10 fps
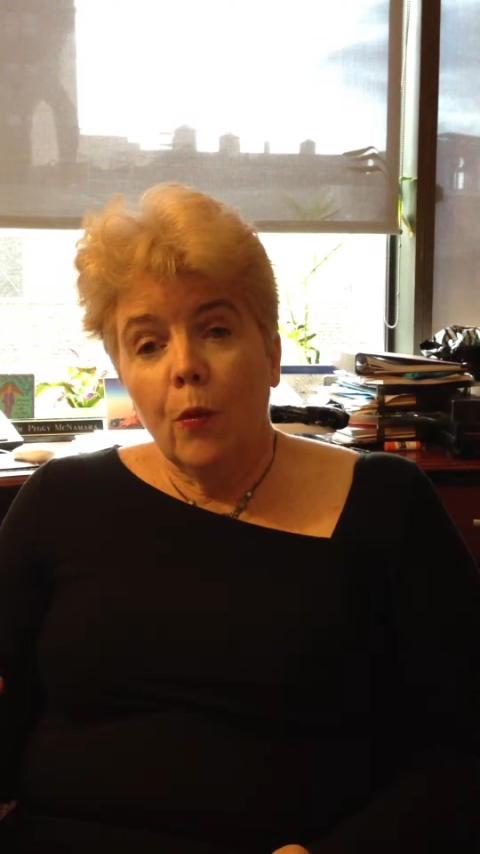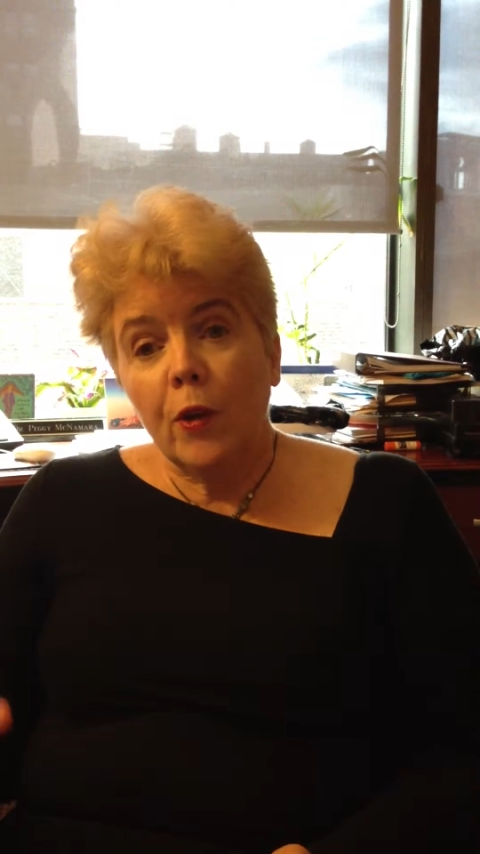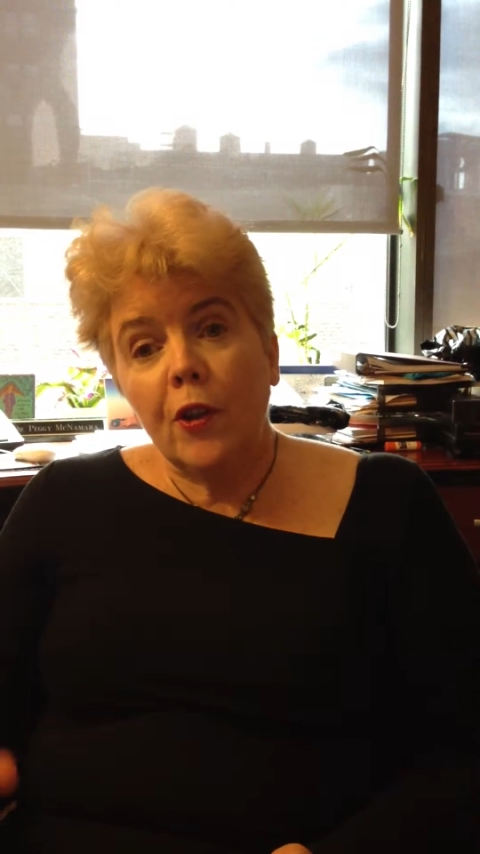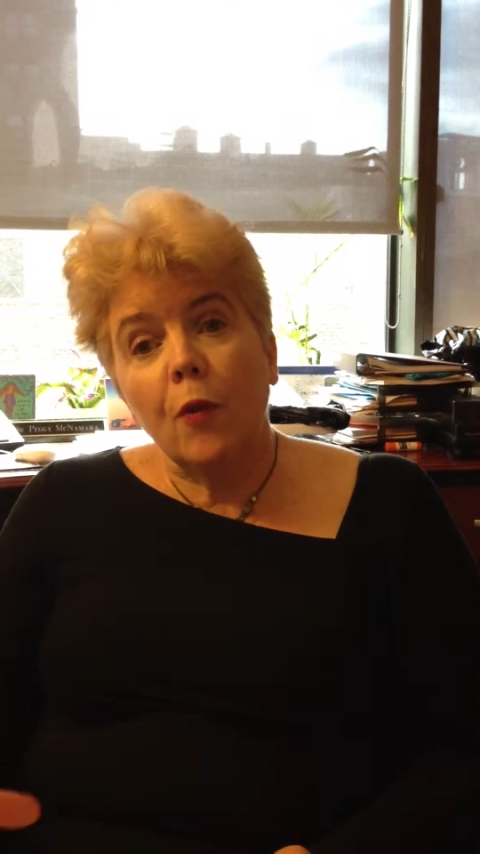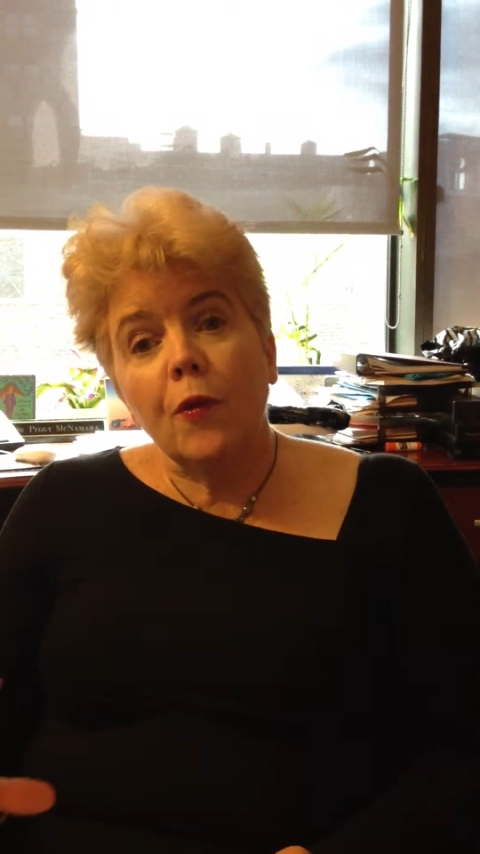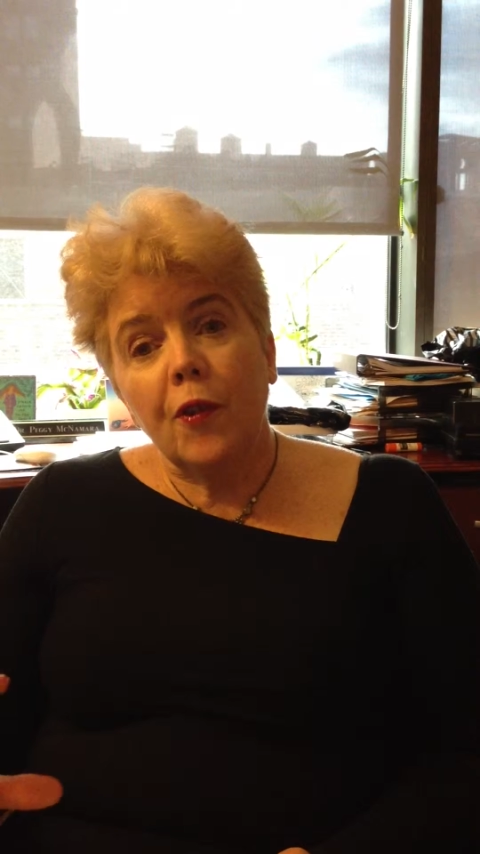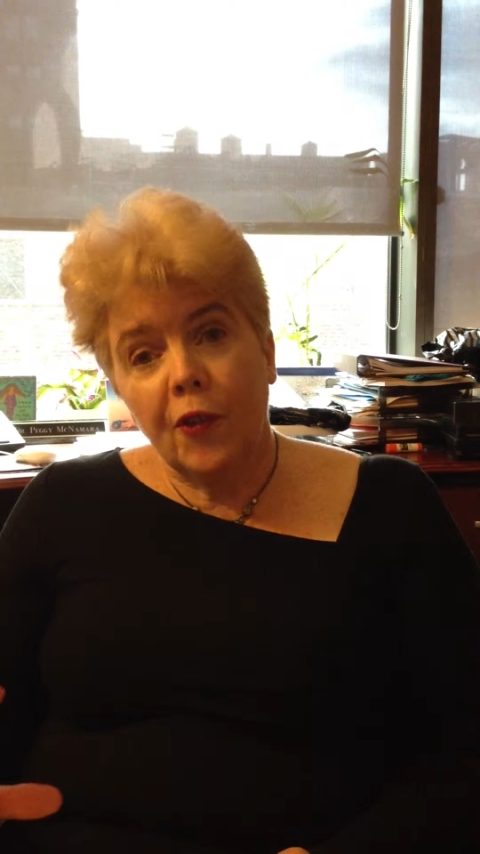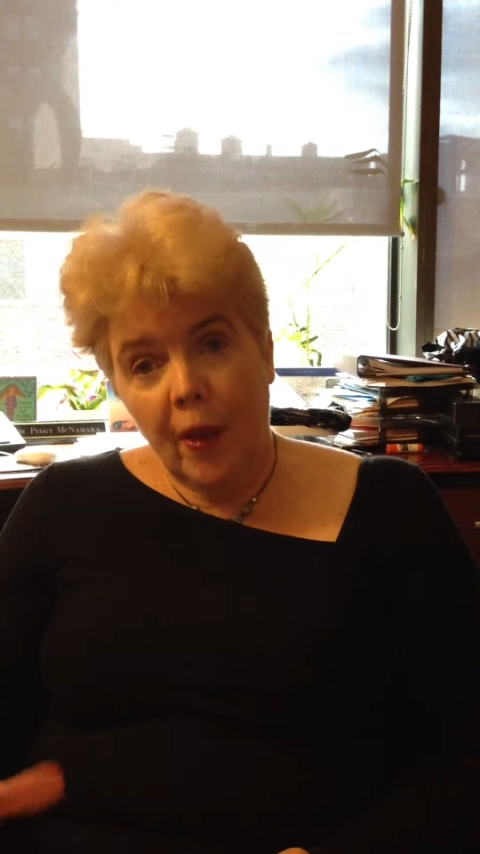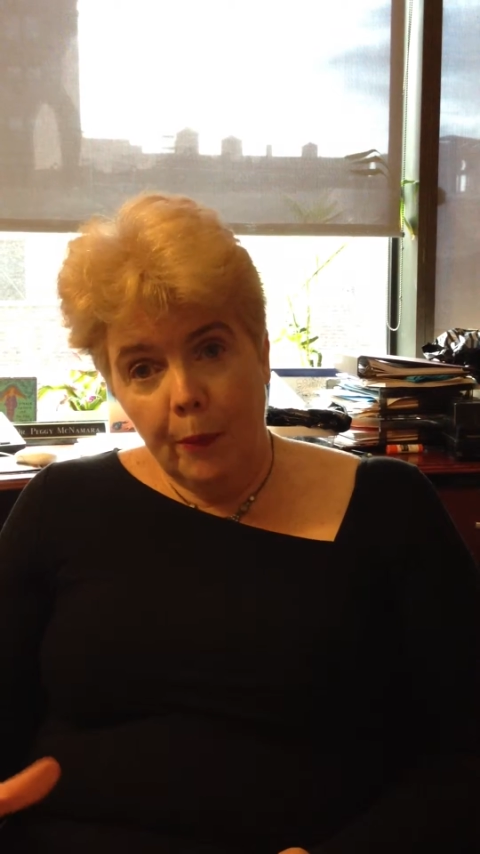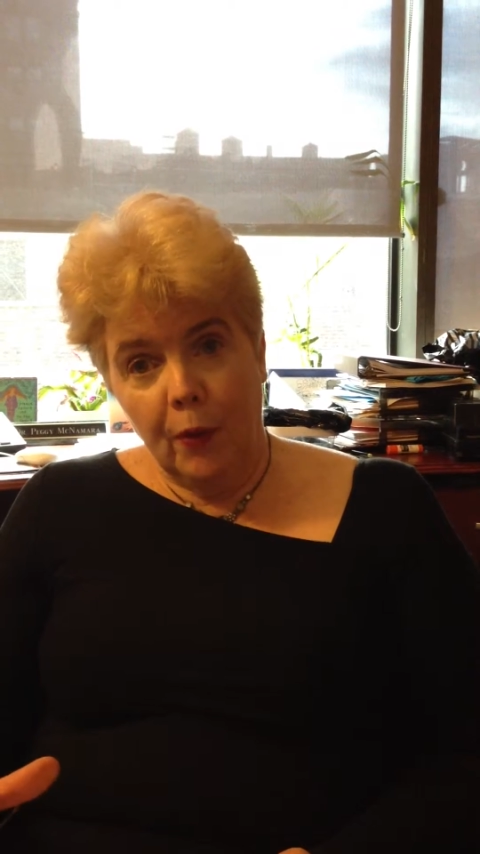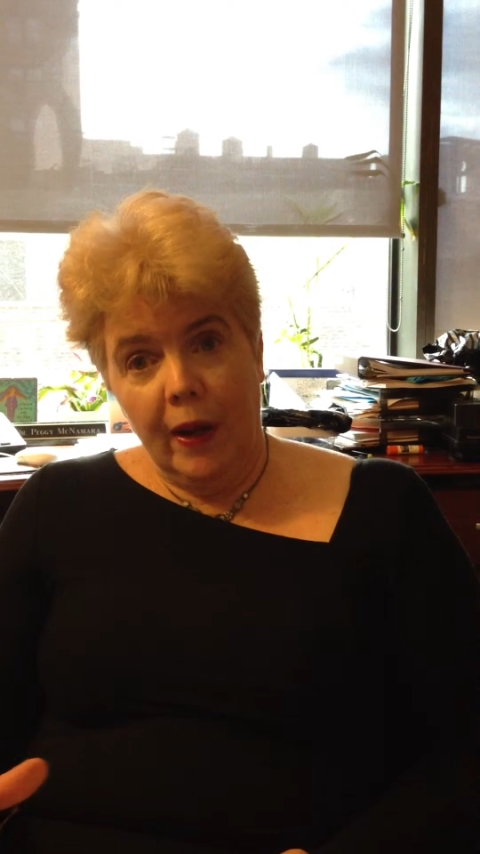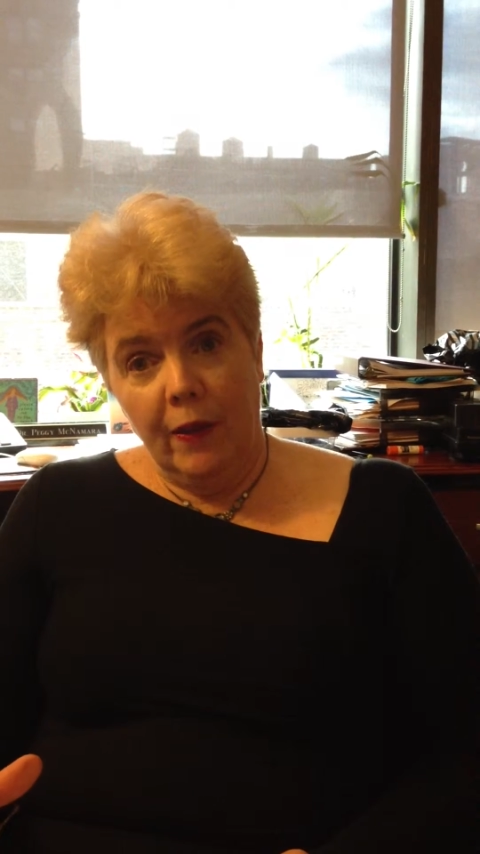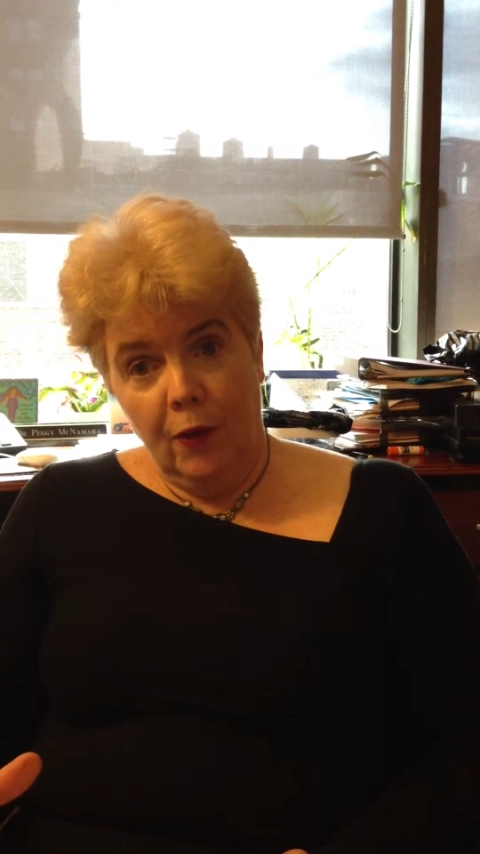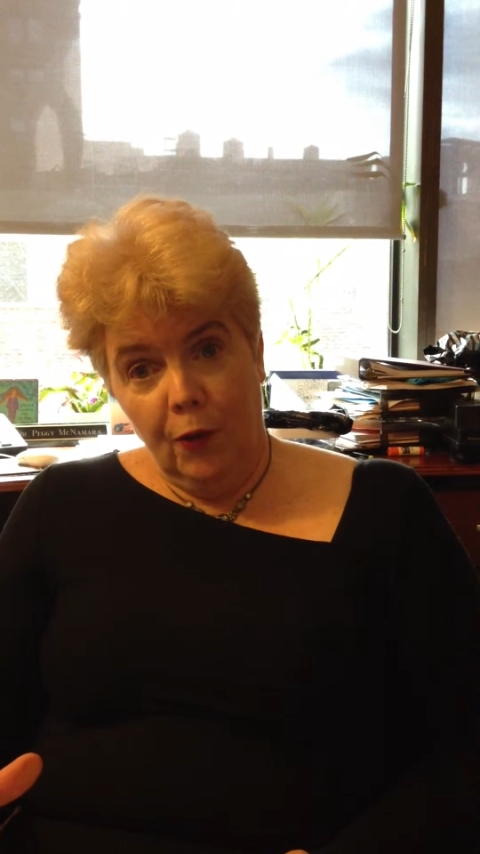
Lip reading: we don't separate